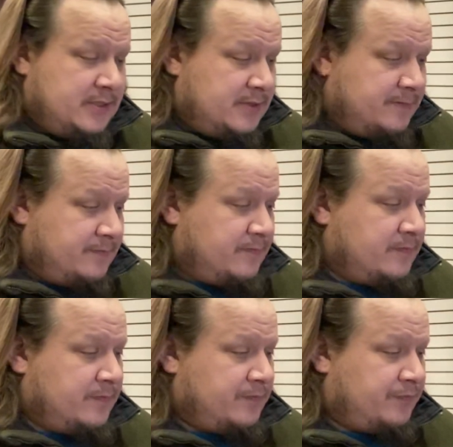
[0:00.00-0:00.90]

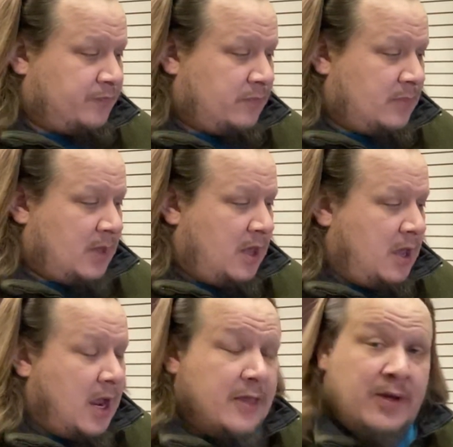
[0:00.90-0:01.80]

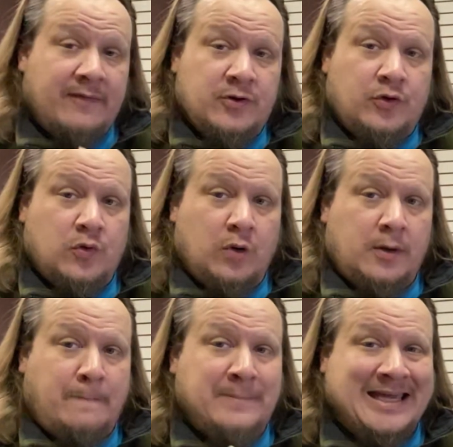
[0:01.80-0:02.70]
And then we have a new chord,
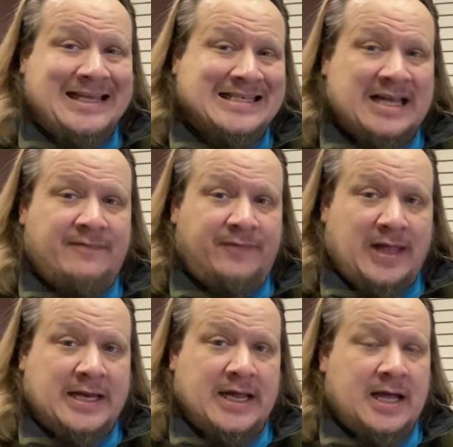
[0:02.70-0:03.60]
a B7
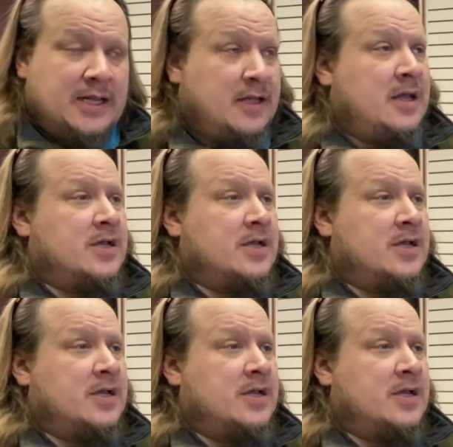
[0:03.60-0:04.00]
flat 9.